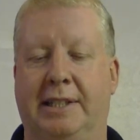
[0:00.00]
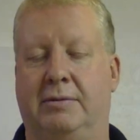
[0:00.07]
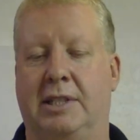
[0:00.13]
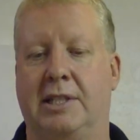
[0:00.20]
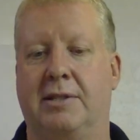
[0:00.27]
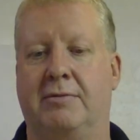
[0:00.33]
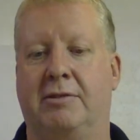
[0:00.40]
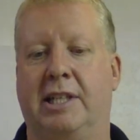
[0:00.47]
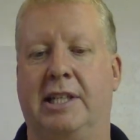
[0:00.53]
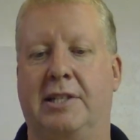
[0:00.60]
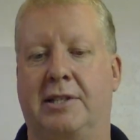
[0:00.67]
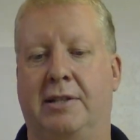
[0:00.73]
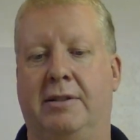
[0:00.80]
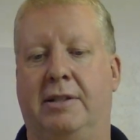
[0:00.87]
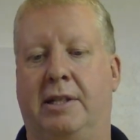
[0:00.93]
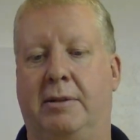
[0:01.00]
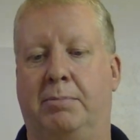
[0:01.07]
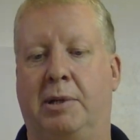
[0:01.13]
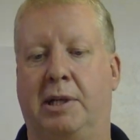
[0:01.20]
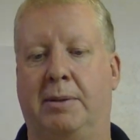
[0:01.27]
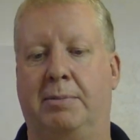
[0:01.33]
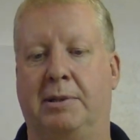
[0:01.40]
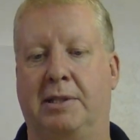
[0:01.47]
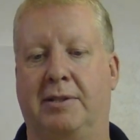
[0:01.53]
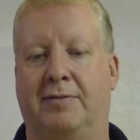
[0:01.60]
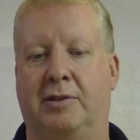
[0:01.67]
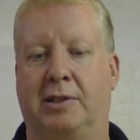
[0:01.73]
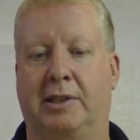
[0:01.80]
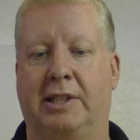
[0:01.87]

Doesn't really suit our purpose for